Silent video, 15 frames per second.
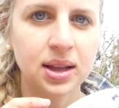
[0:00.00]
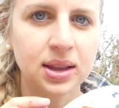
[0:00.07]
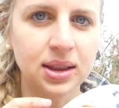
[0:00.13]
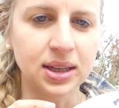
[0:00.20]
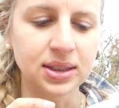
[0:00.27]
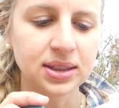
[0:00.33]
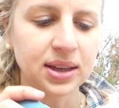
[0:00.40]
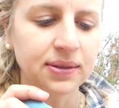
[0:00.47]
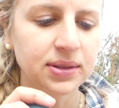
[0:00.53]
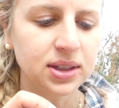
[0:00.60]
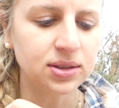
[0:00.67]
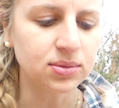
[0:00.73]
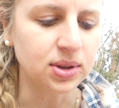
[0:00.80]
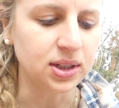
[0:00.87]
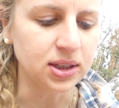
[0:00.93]
Let's give
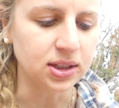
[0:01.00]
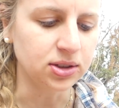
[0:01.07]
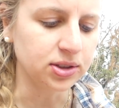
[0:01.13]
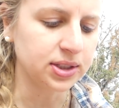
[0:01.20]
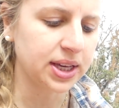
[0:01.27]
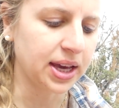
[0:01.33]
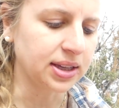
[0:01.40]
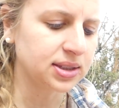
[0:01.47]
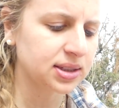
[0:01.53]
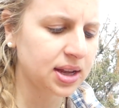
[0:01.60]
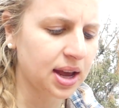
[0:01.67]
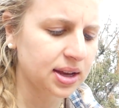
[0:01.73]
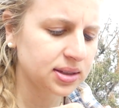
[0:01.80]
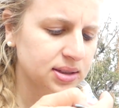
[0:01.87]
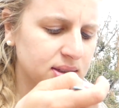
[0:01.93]
this one a little taste
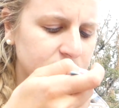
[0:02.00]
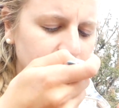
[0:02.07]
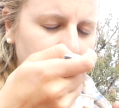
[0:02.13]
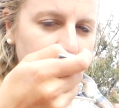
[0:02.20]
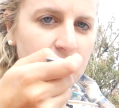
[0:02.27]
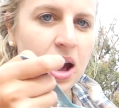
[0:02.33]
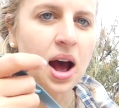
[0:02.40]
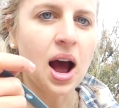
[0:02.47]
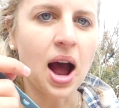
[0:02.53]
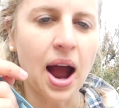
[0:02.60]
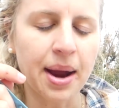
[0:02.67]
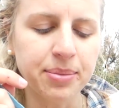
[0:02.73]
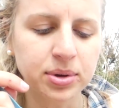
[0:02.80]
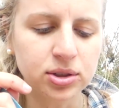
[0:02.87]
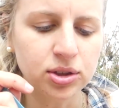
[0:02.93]
test.
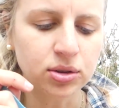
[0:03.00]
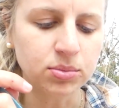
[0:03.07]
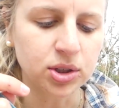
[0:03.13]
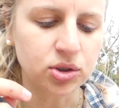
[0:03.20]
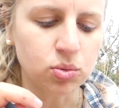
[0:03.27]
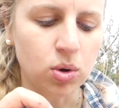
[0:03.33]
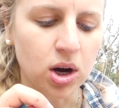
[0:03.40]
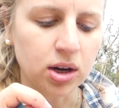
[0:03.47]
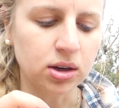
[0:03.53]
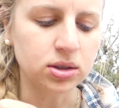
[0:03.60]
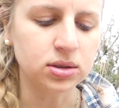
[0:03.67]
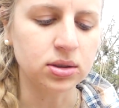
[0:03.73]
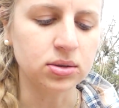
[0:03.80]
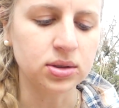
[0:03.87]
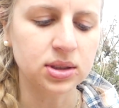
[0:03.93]
I put too much water,
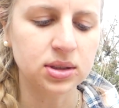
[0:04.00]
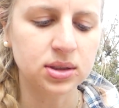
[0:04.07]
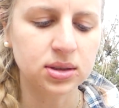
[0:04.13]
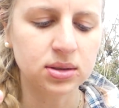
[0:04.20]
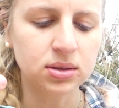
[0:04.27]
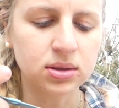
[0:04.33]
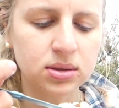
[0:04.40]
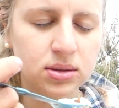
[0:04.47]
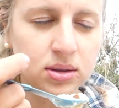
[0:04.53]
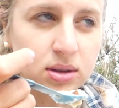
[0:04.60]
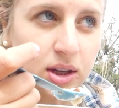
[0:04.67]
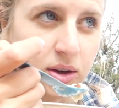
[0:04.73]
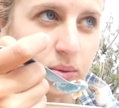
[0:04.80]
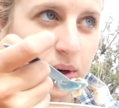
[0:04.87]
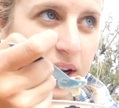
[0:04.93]
so it's
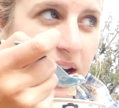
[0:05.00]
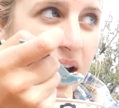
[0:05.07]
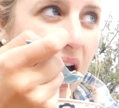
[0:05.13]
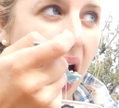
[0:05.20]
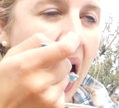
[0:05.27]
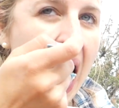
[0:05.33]
liquidy.